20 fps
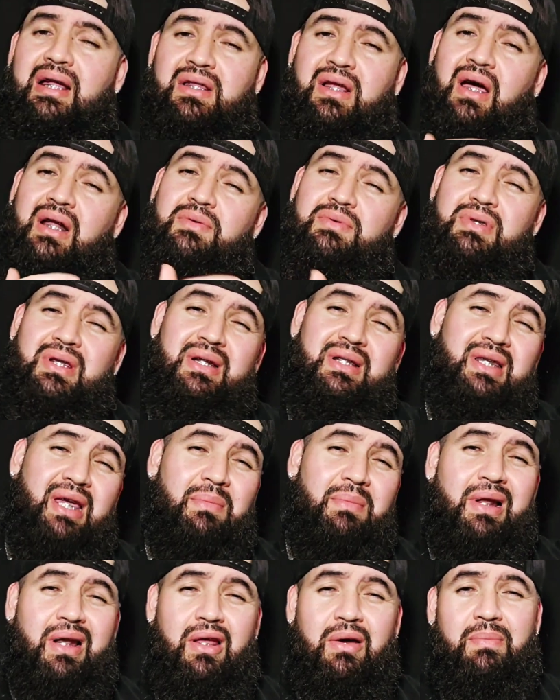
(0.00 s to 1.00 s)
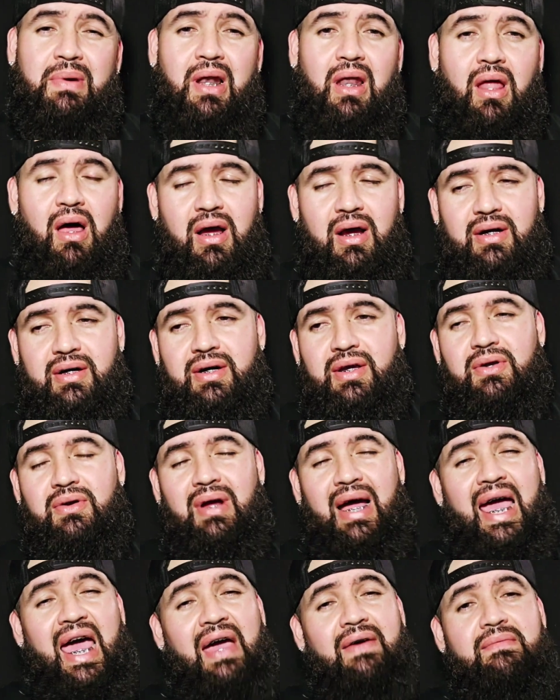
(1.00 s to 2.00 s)
thought it was gonna take me a little bit longer. You know,
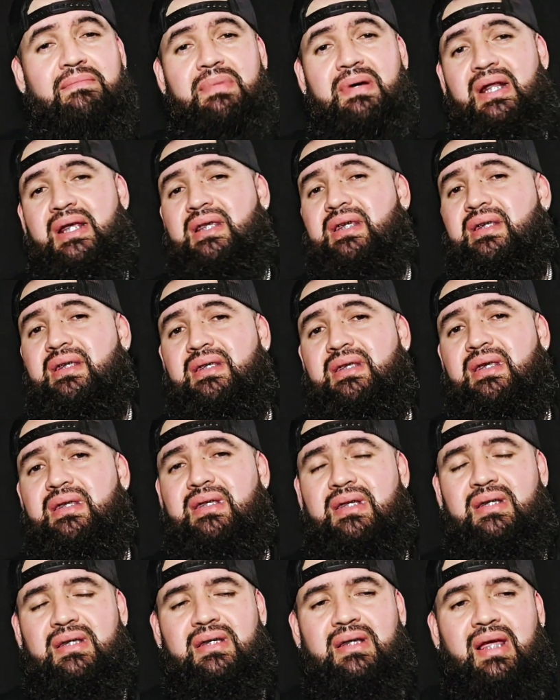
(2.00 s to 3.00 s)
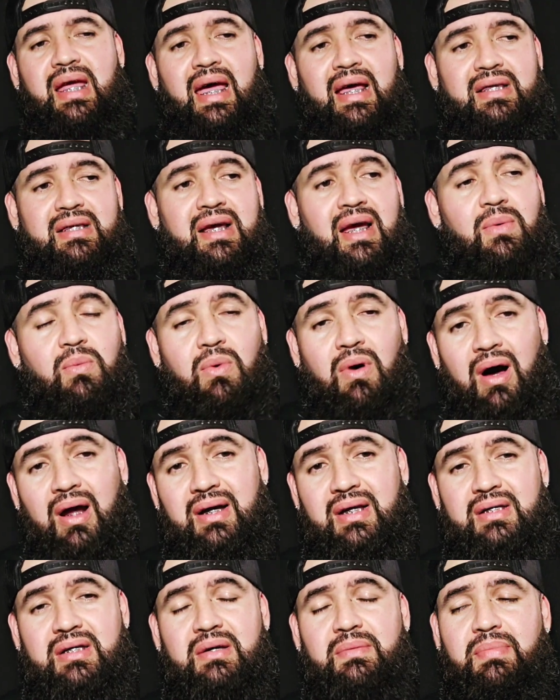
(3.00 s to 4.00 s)
I haven't been as consistent as I
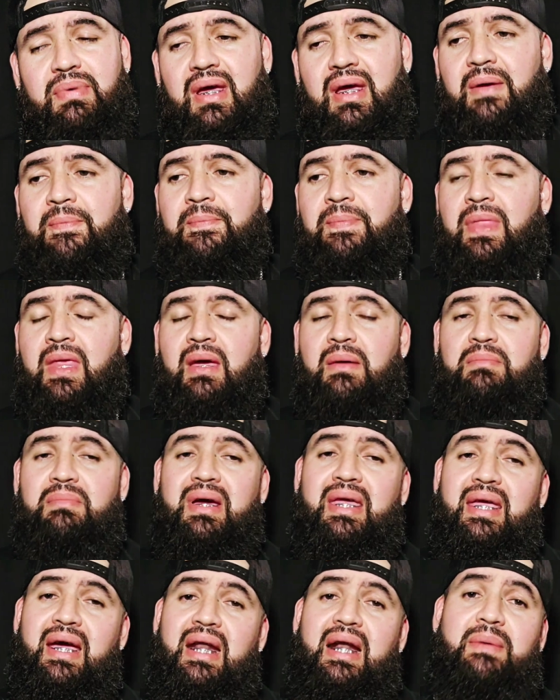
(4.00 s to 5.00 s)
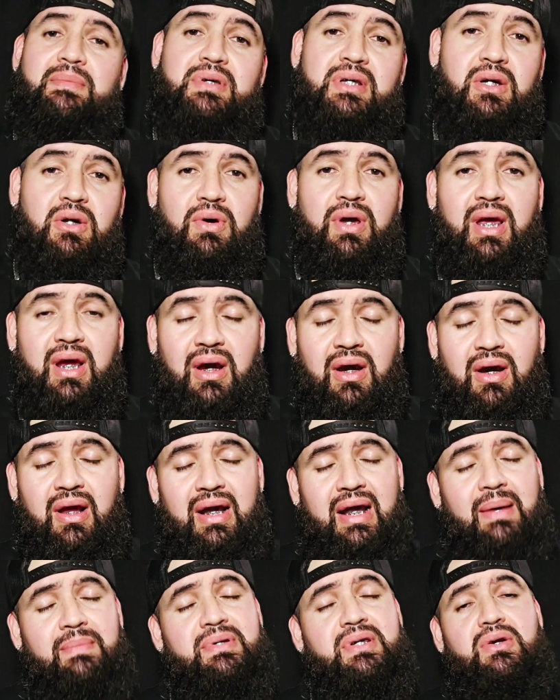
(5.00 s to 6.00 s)
wanted to be, but yet I'm still here
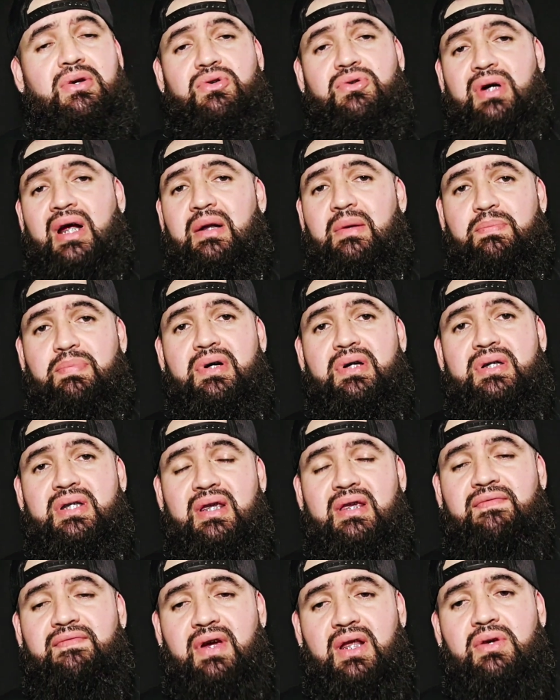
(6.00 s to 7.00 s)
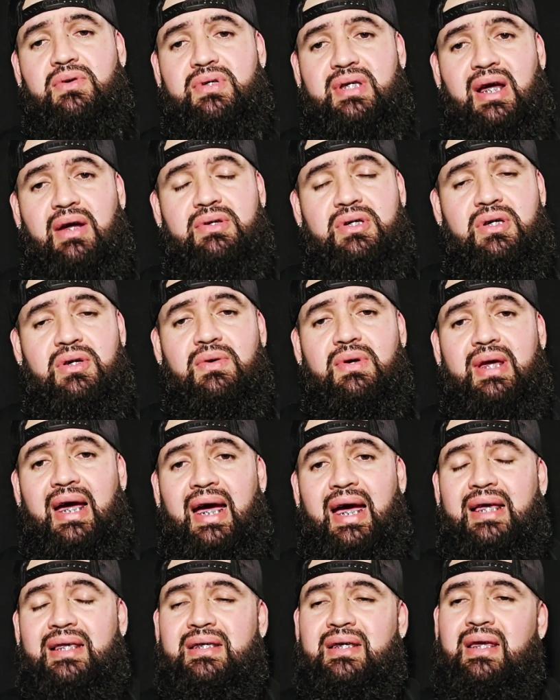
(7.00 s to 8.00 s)
and I'm still trying to push these videos out to you
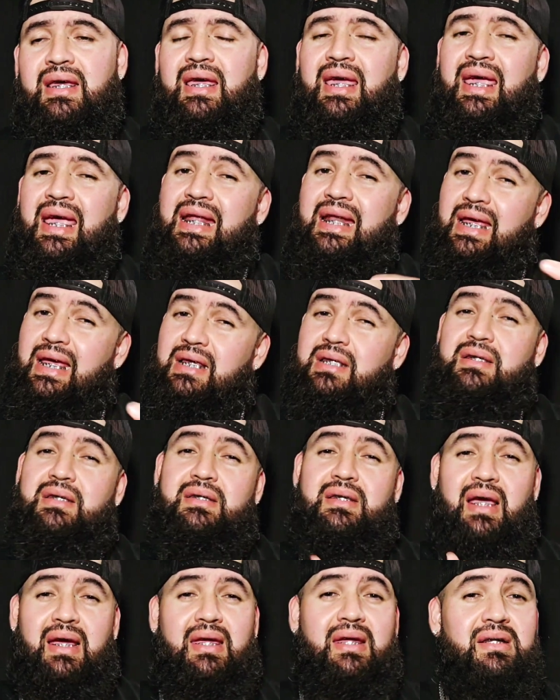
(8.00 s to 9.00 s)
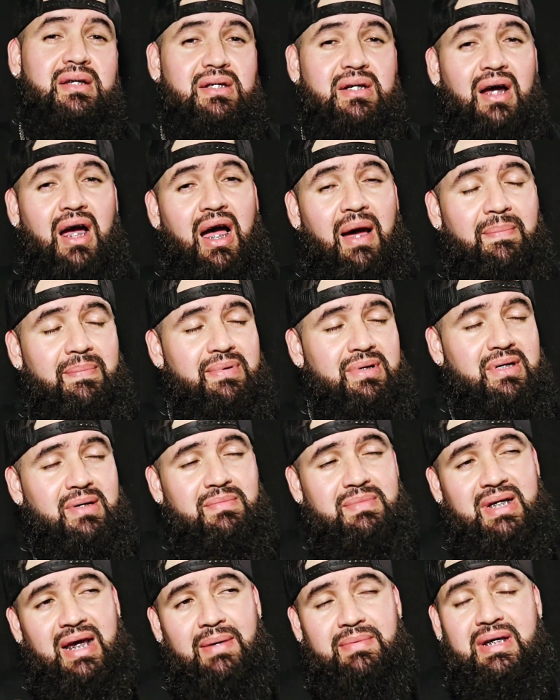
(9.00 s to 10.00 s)
guys. It is a second job.
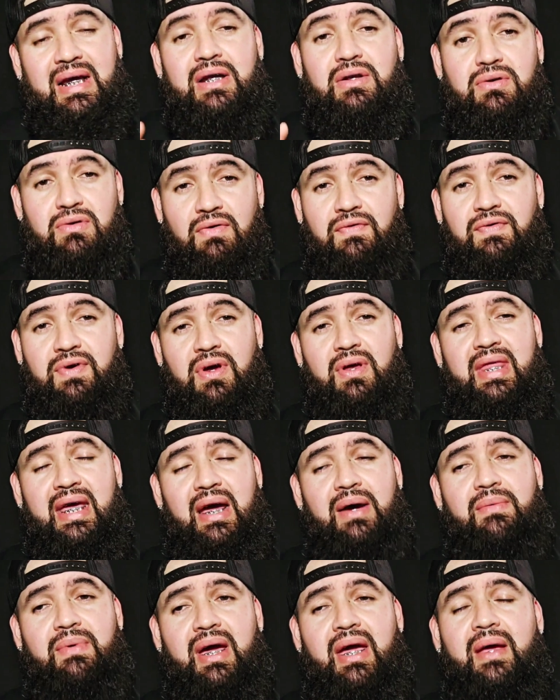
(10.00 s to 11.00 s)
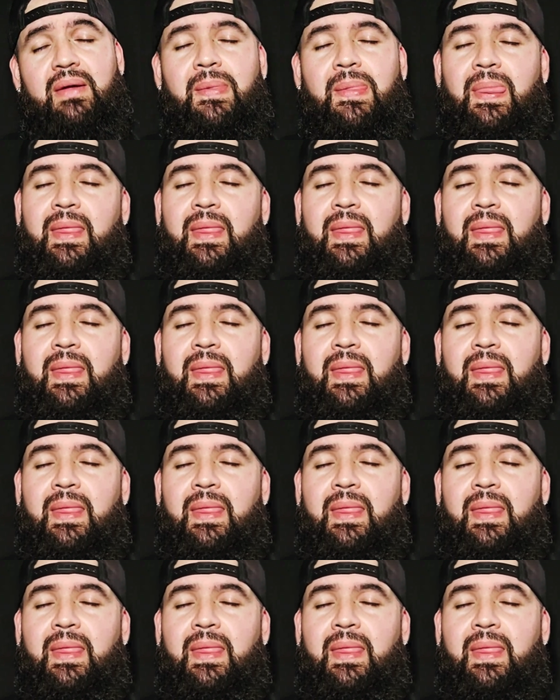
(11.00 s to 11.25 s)
Sometimes I do feel that way,